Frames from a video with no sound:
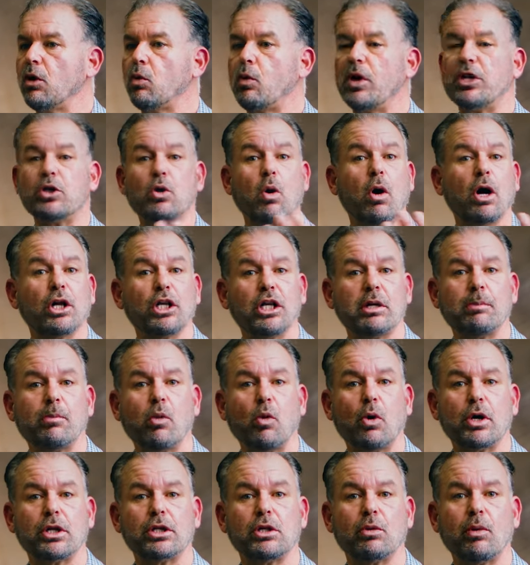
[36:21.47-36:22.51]
We talked to the
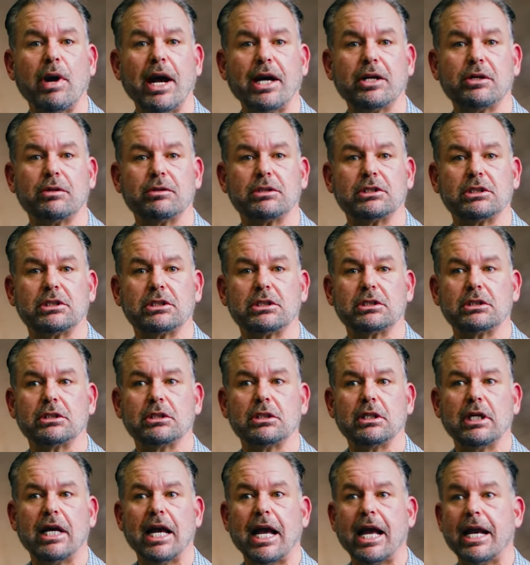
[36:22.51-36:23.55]
board of directors,
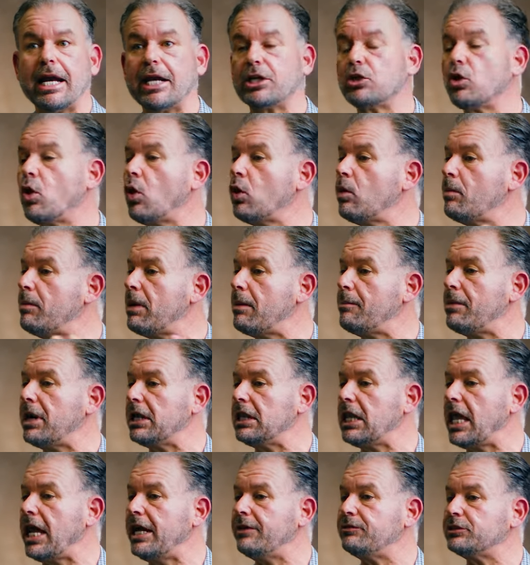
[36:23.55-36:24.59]
and I told them about
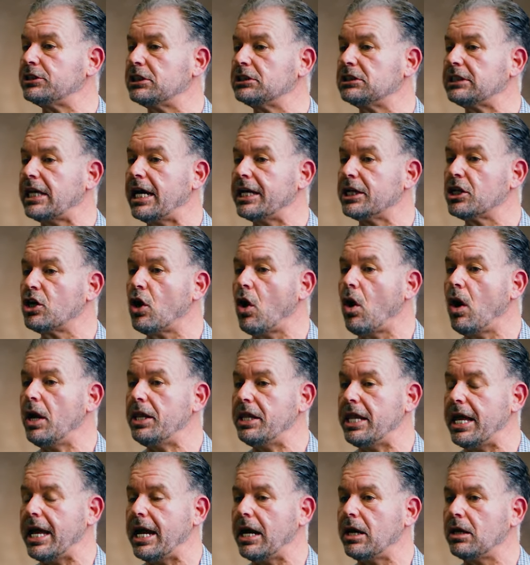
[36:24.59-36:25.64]
my life since I had
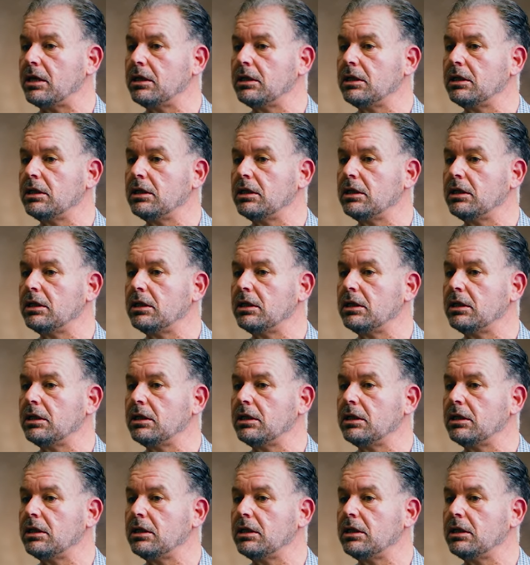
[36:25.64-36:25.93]
gone there.